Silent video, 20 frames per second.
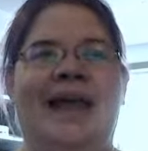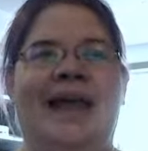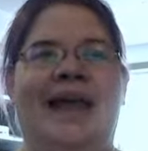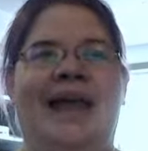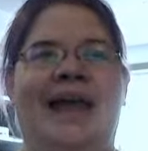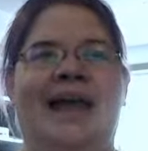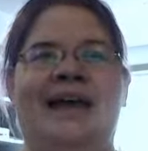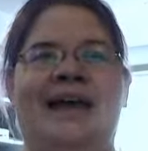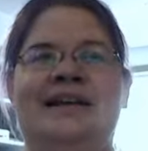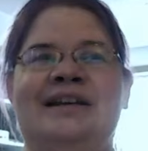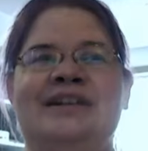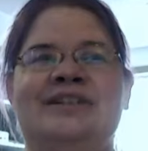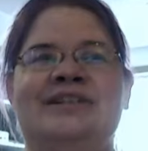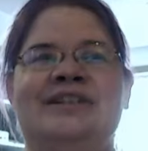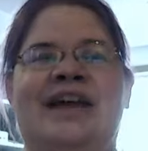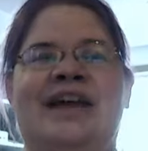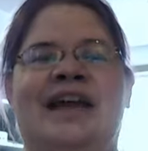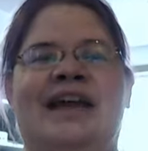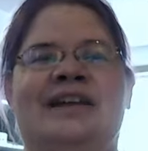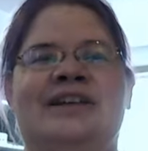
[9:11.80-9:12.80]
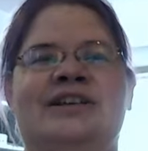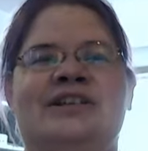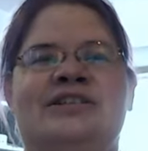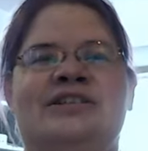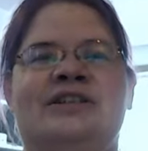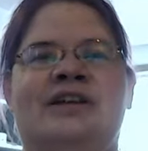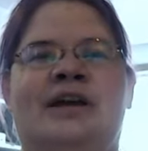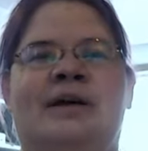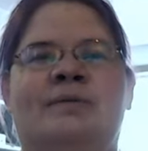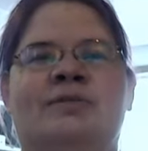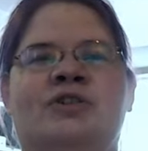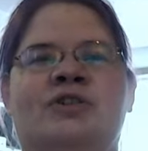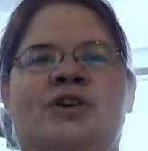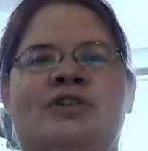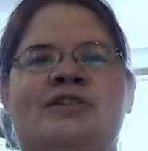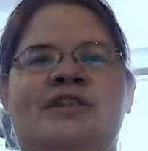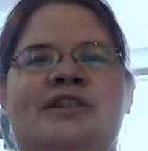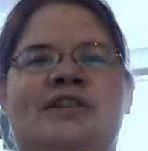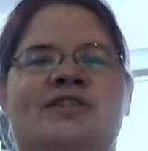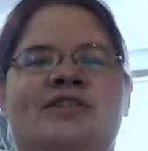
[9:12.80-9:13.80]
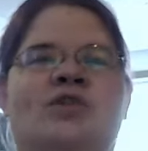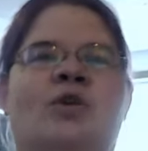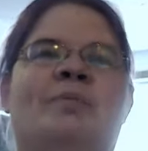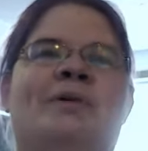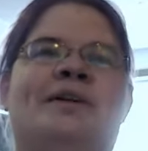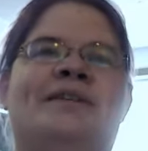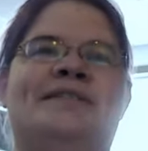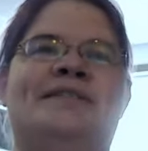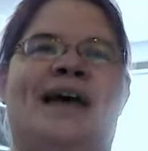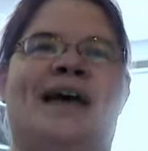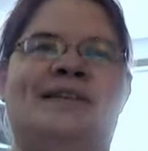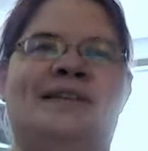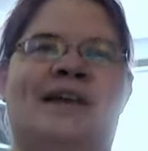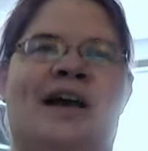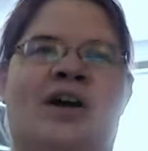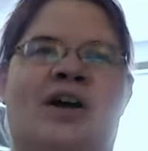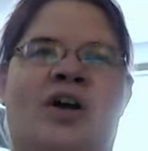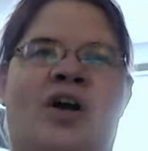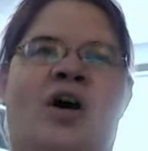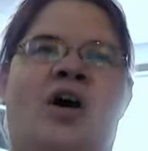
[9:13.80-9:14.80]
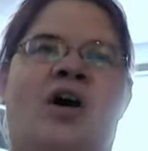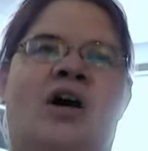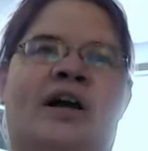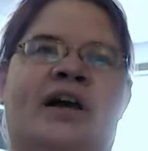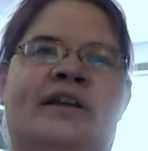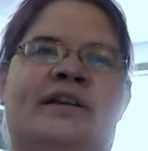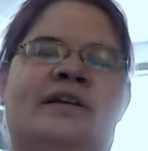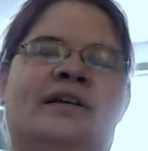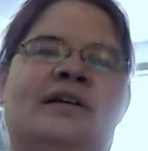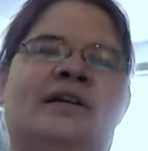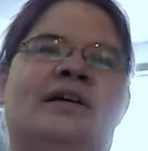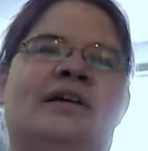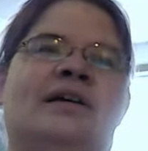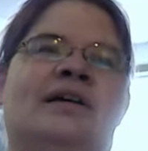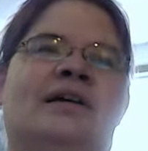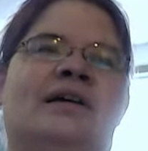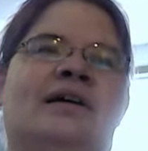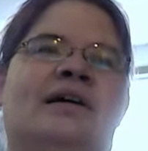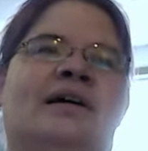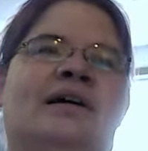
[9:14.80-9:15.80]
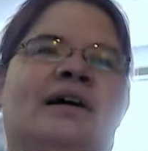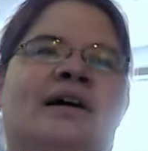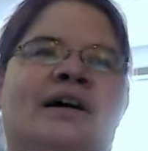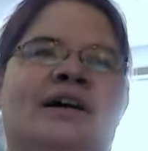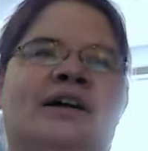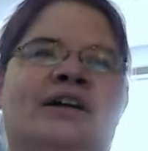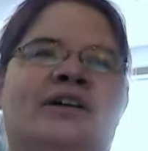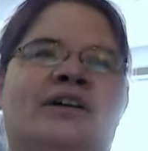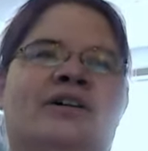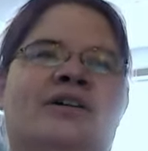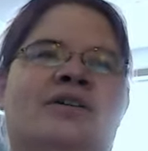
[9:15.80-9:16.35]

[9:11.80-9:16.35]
and just and just uh, turns into this whole big satire on uh,